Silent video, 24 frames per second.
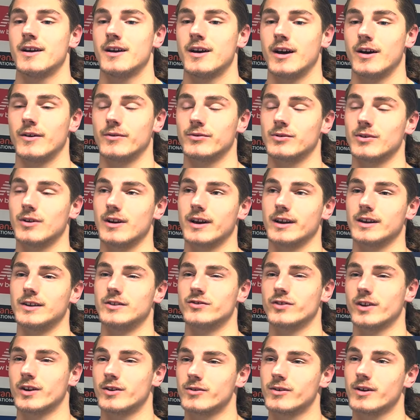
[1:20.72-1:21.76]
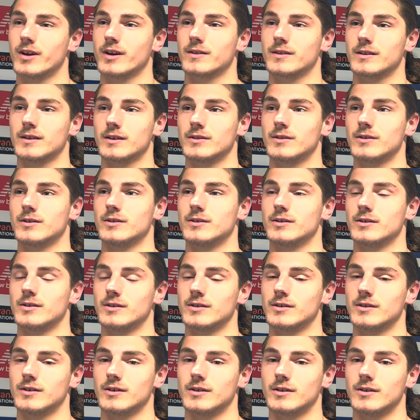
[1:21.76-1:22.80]
After, like in January, I think
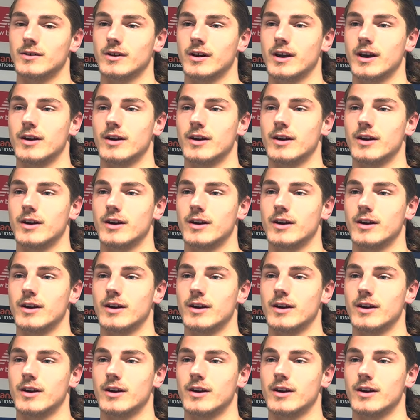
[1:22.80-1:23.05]
the